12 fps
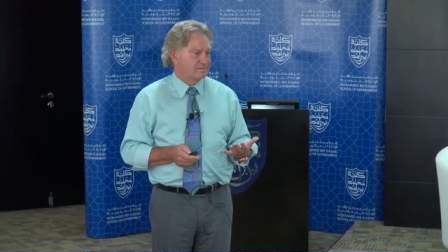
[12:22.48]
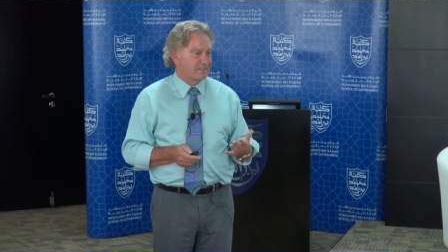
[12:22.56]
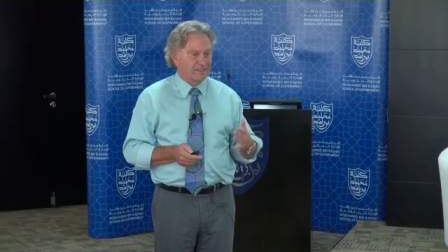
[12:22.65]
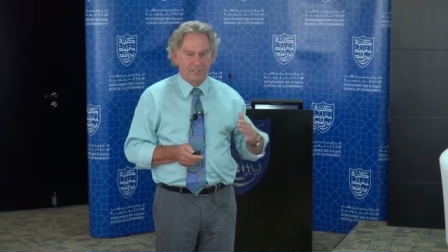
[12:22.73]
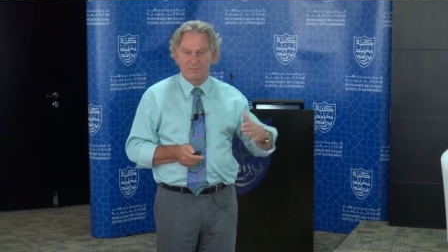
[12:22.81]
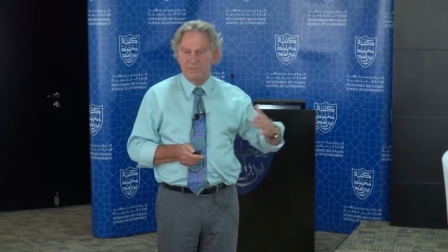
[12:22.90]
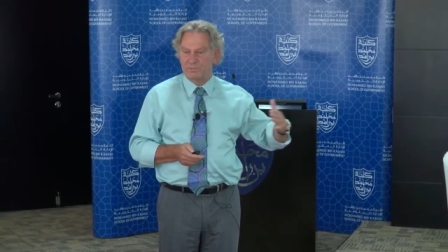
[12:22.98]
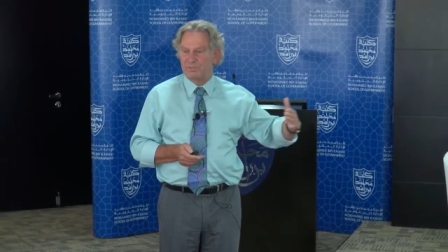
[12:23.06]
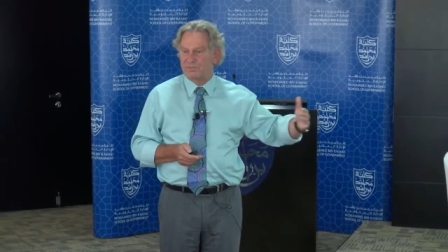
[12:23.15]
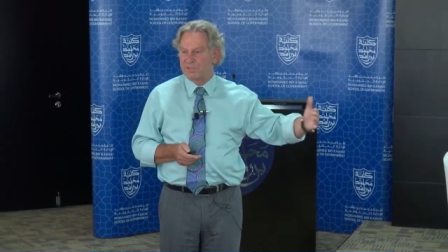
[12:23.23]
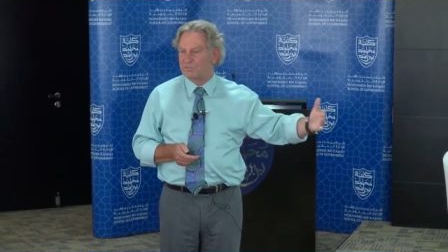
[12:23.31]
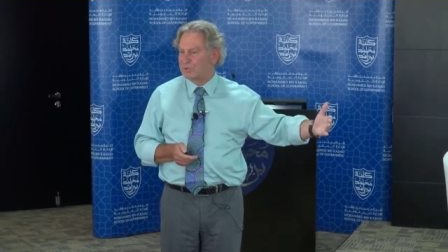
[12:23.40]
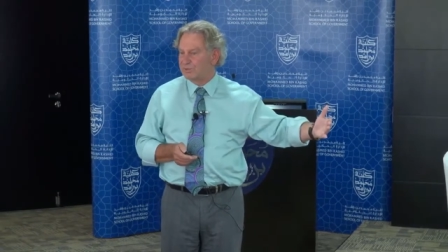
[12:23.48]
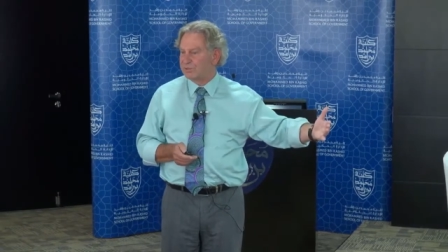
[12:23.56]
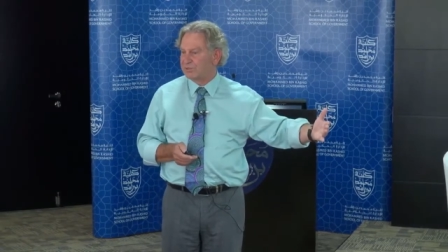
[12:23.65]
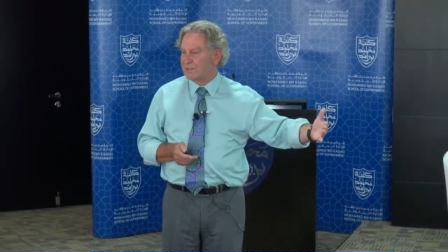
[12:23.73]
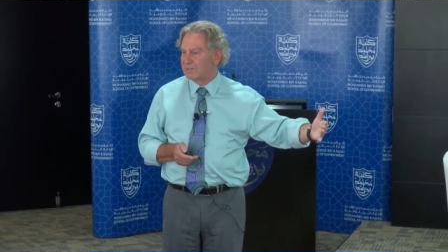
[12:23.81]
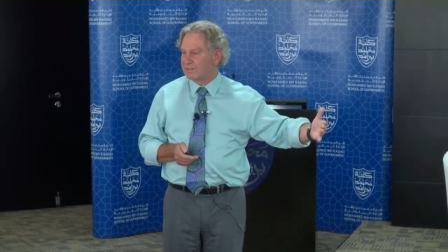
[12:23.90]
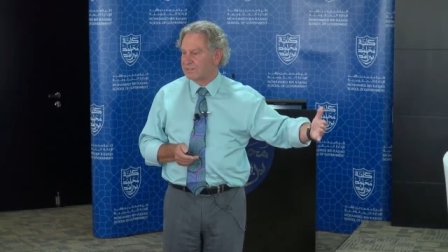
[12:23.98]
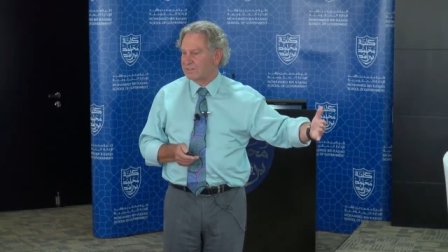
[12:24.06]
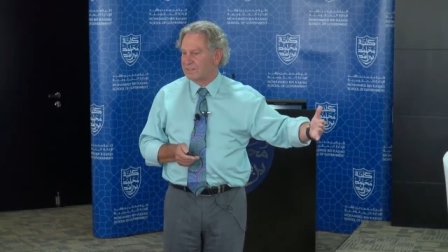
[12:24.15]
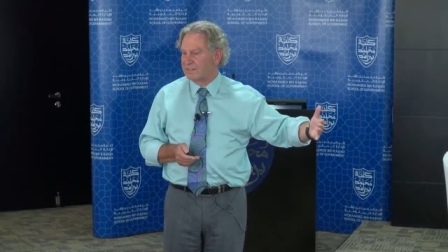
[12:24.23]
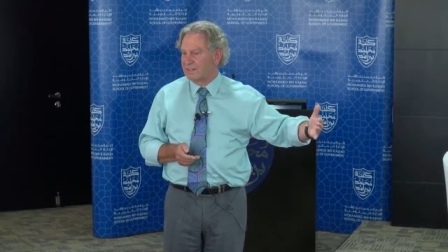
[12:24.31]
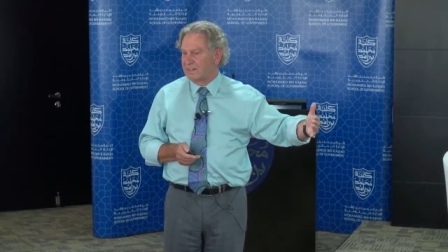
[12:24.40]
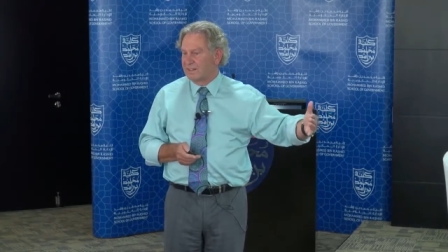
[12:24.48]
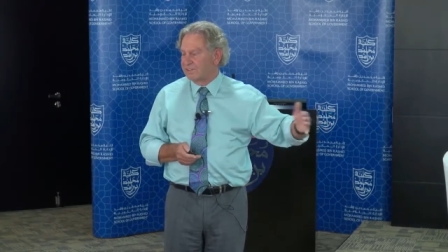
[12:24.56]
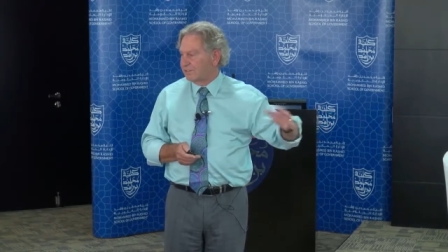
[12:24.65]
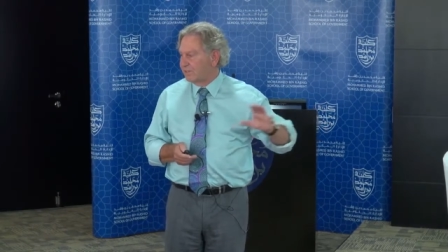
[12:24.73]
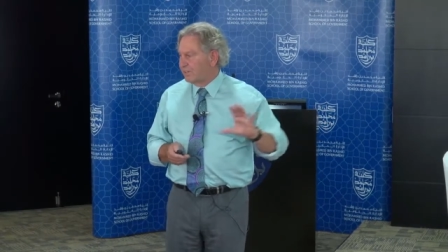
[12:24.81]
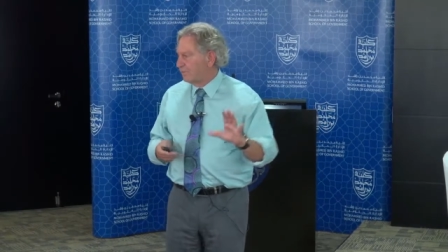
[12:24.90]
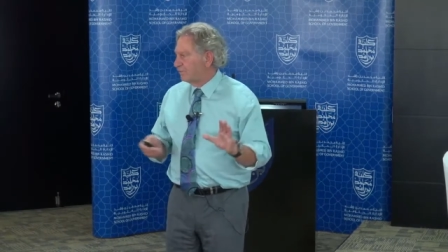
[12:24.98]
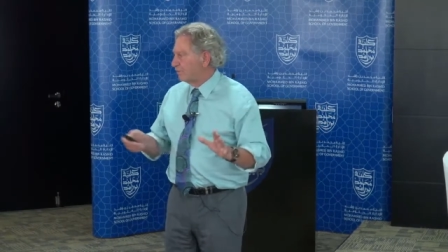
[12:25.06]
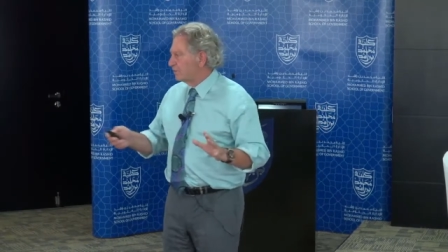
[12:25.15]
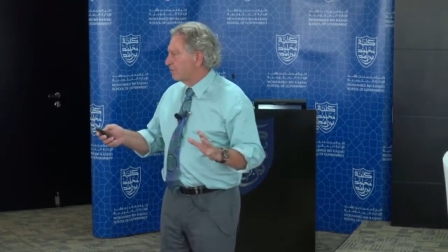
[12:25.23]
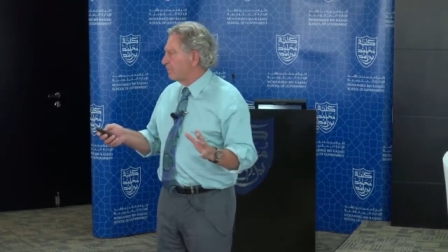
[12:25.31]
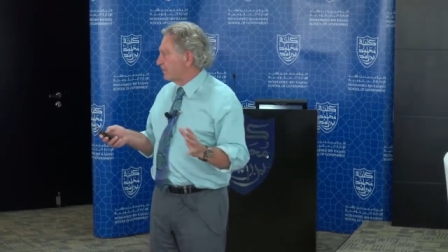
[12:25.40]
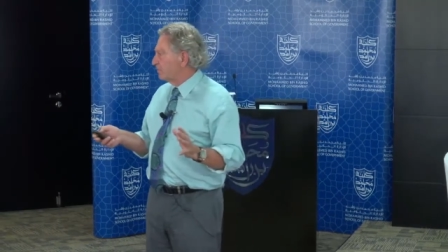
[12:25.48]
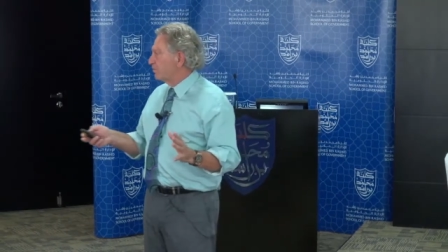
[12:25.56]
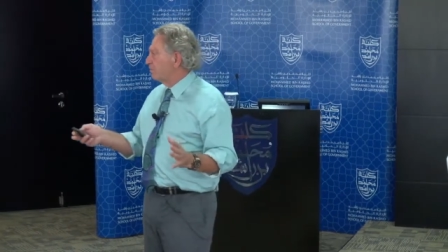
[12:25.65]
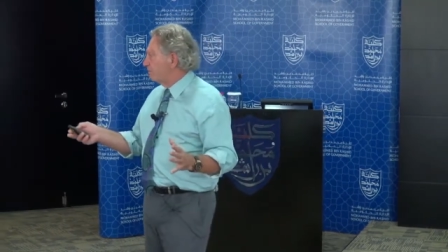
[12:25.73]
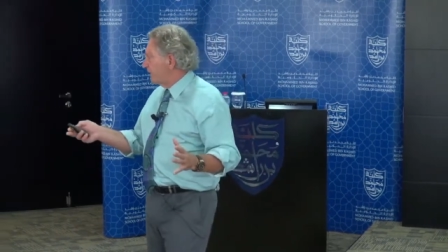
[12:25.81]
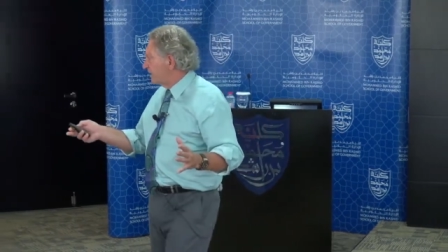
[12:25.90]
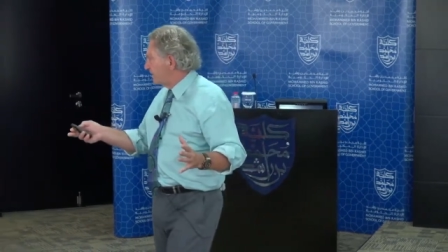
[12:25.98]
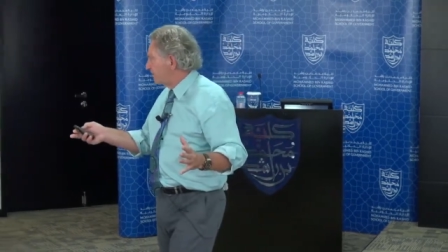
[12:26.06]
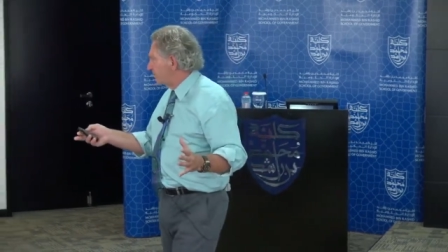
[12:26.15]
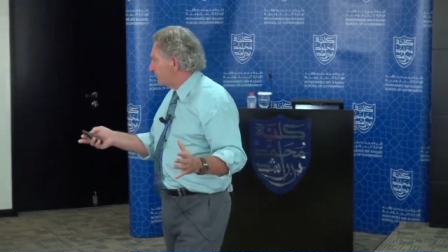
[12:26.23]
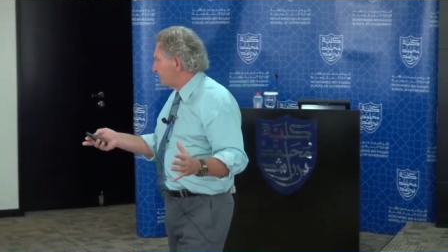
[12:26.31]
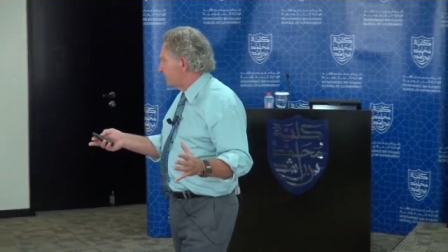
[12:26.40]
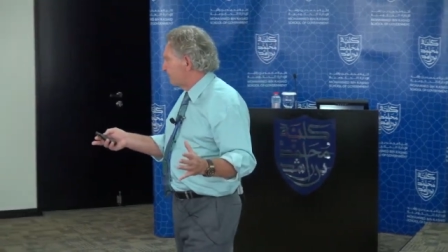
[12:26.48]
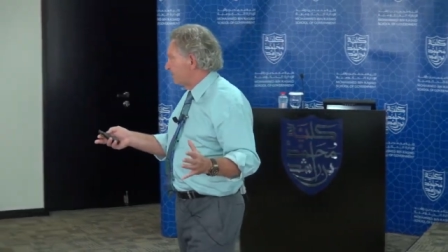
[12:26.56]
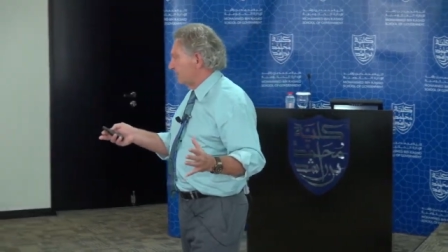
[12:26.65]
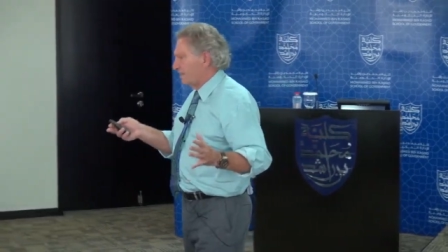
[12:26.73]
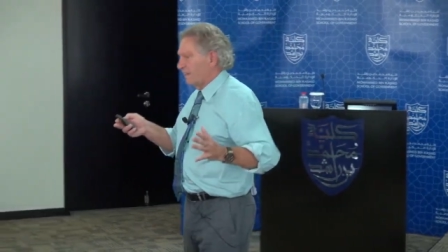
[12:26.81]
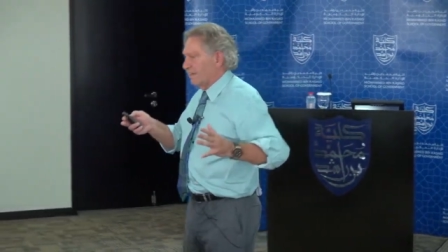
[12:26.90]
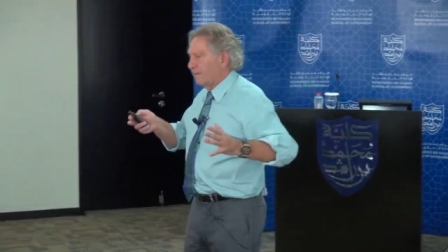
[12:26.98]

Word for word: Young people will move around. And so if you talk about competitiveness, and,